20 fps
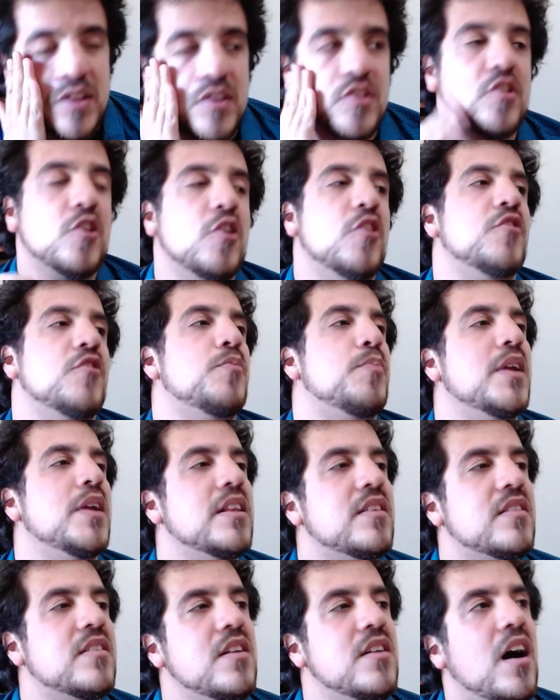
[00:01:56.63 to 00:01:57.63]
served, but
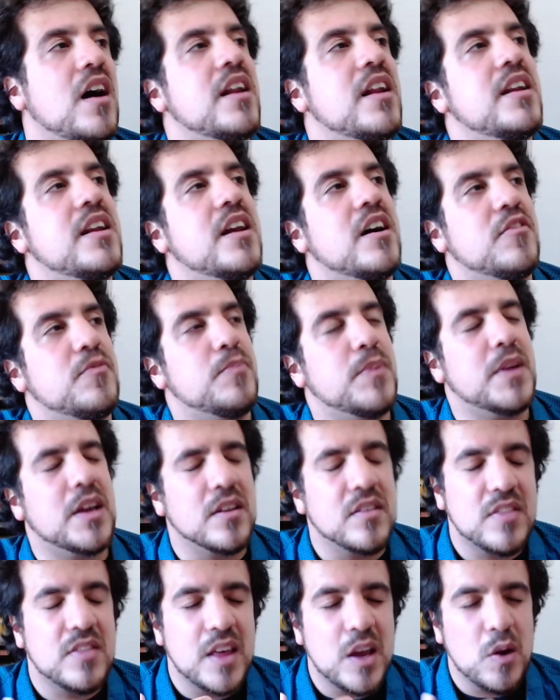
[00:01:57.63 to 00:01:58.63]
it's not enough
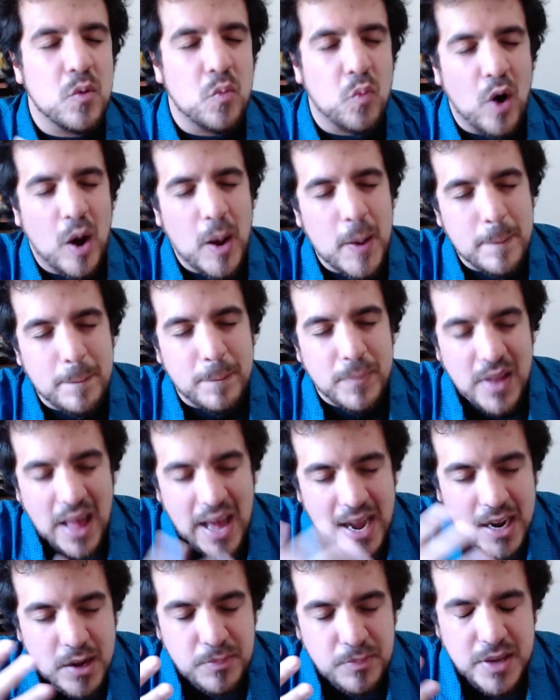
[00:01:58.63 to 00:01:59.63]
because they want
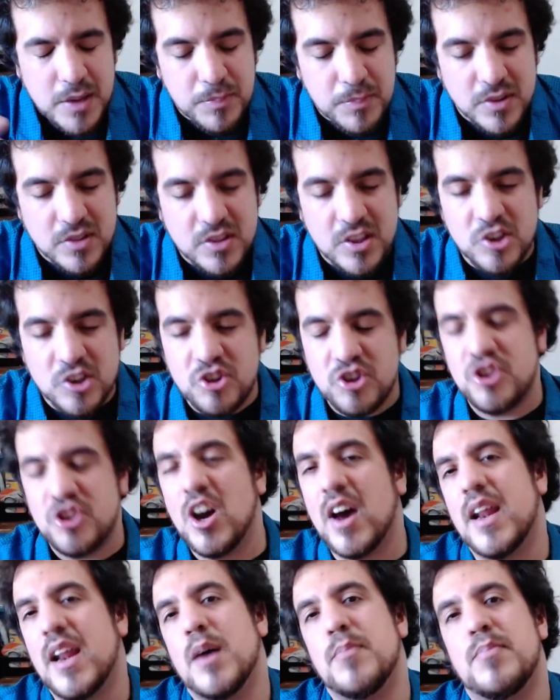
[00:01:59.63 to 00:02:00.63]
black people to
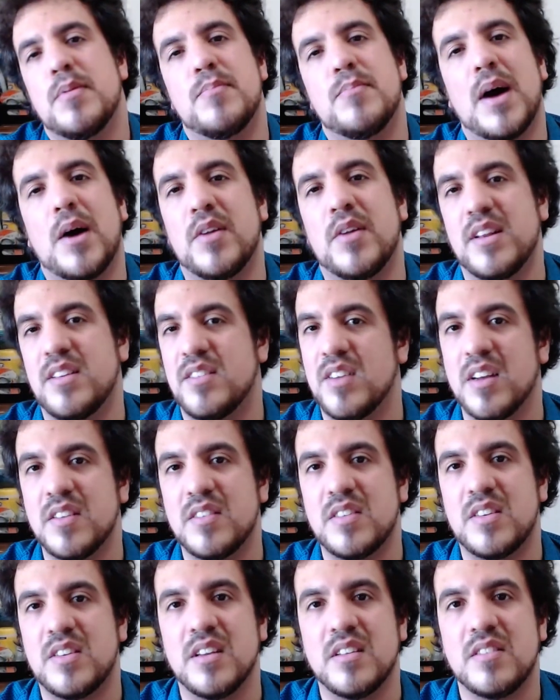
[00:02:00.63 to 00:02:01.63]
shut up about
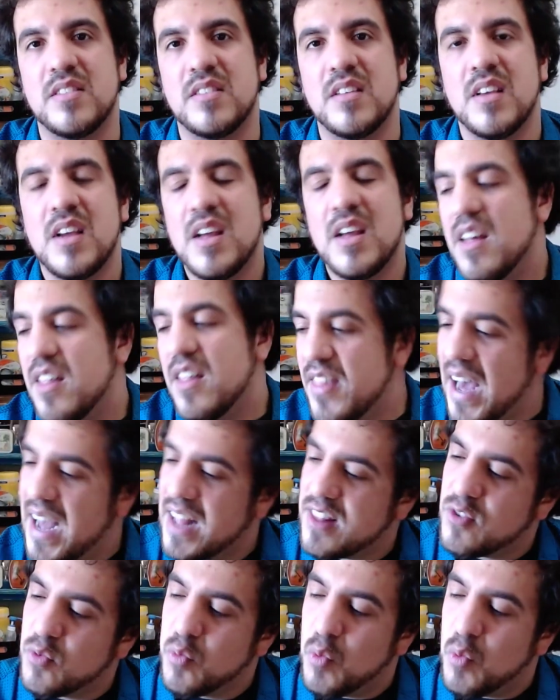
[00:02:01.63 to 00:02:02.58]
injustice. That's